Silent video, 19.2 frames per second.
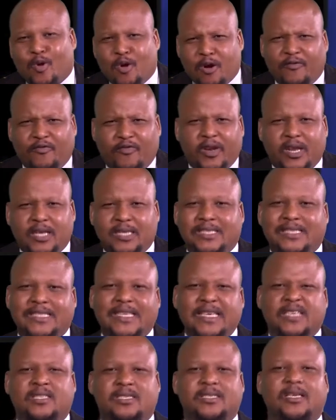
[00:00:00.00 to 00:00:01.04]
Confidence.
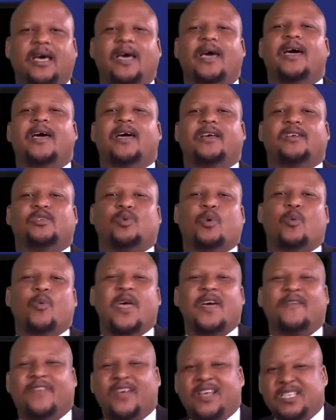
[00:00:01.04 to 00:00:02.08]
This is where
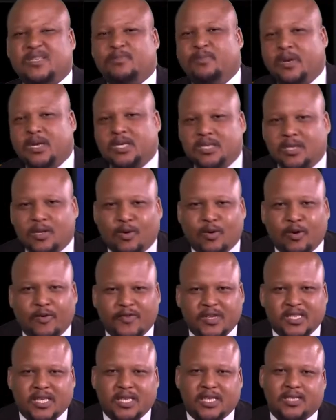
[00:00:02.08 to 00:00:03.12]
we have inspirational
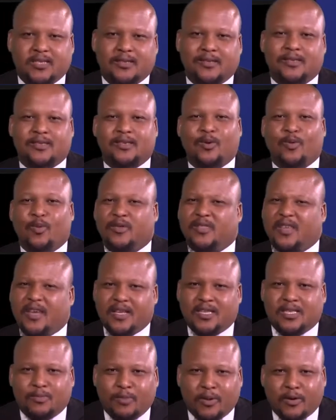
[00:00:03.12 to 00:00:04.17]
conversations with
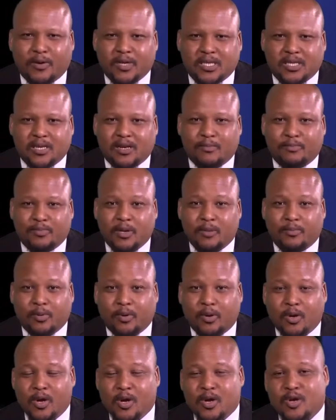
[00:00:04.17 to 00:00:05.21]
inspirational
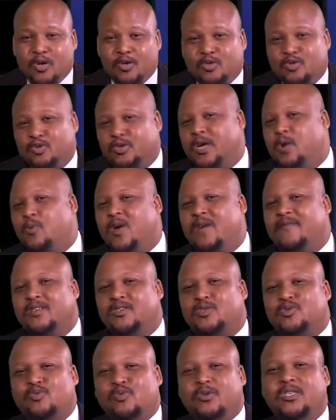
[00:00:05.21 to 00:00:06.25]
people. Today we have a
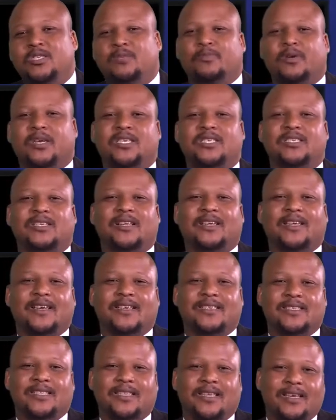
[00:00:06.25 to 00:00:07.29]
truly inspirational
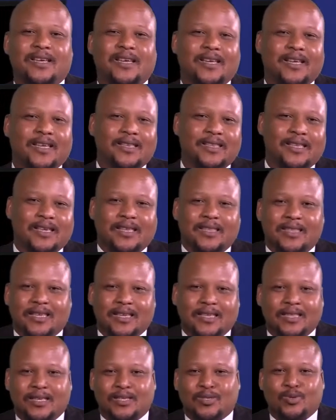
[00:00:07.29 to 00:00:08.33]
guest uh, in, in,
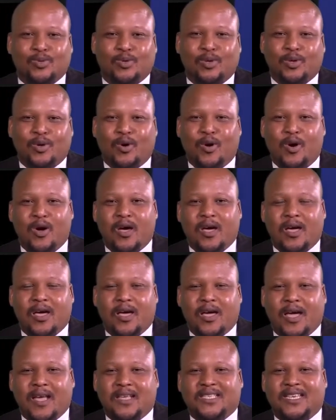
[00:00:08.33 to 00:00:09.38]
in, the studio.
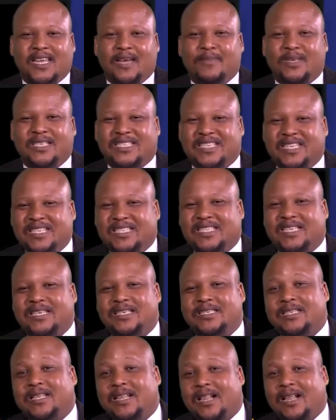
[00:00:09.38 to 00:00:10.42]
Uh, his name is
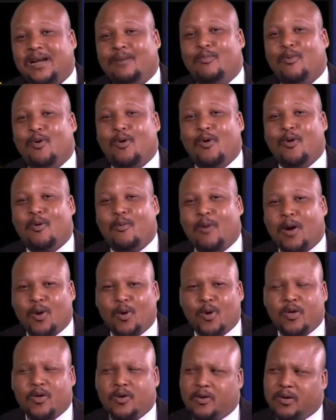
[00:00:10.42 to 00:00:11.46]
Decent Nhlamulo
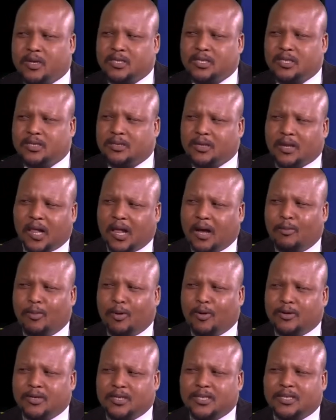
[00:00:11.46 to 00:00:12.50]
Baloyi, or is it
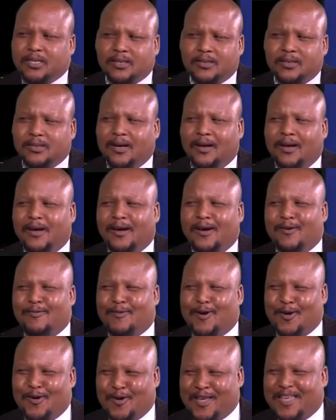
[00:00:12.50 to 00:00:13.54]
Nhlamulo Decent
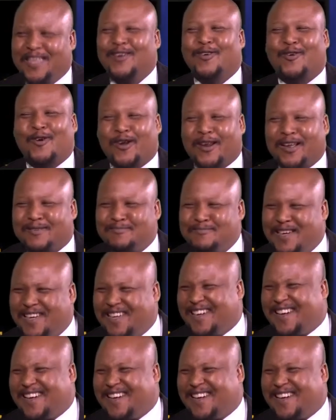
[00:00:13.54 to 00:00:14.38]
Baloyi? He'll correct me.